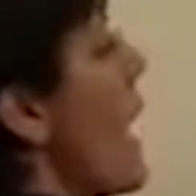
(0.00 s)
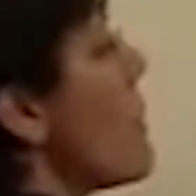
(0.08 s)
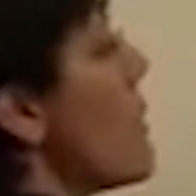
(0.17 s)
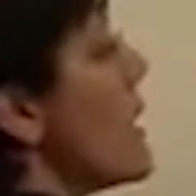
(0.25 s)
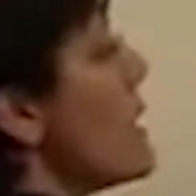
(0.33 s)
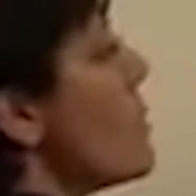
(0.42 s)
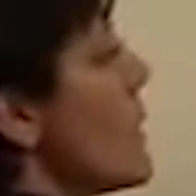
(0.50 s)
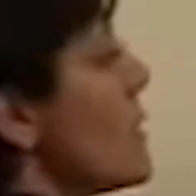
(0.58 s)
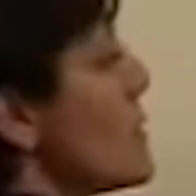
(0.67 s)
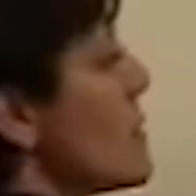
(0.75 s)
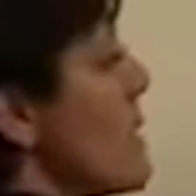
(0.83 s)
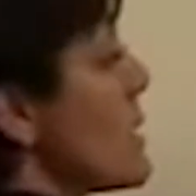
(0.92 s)
I'm ready to write
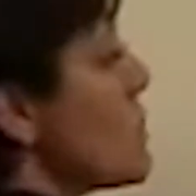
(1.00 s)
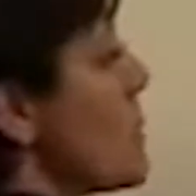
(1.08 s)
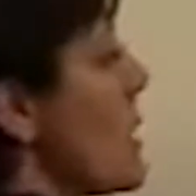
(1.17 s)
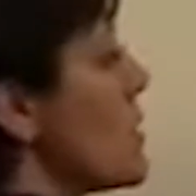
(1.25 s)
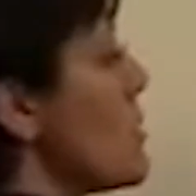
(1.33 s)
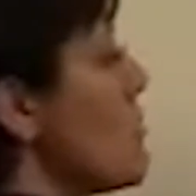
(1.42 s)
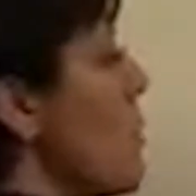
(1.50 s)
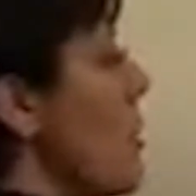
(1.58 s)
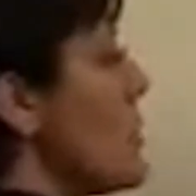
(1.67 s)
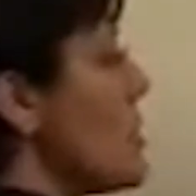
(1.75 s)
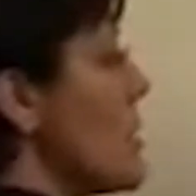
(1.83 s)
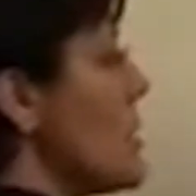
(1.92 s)
this in exponential
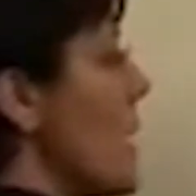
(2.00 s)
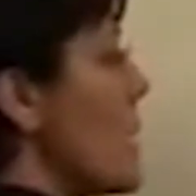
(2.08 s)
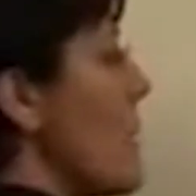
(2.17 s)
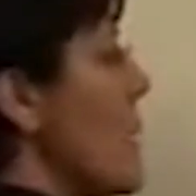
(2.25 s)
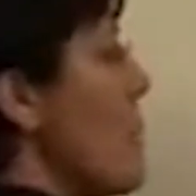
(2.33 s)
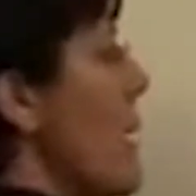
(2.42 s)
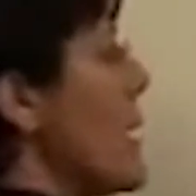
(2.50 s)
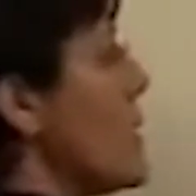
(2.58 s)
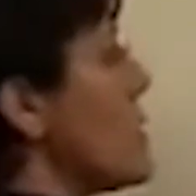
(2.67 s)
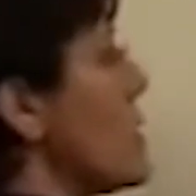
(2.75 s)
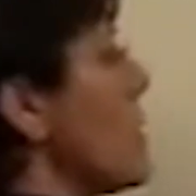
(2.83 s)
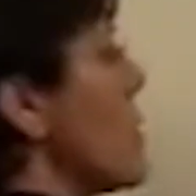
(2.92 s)
form, so I'll take my
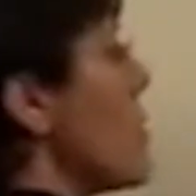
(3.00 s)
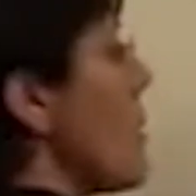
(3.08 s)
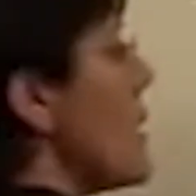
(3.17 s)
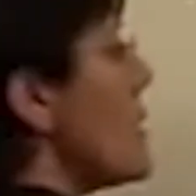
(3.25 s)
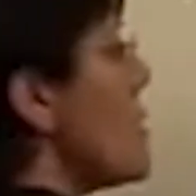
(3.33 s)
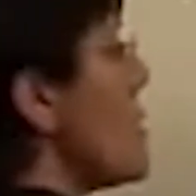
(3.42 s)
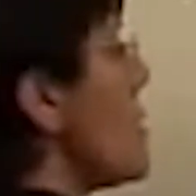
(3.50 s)
base raised to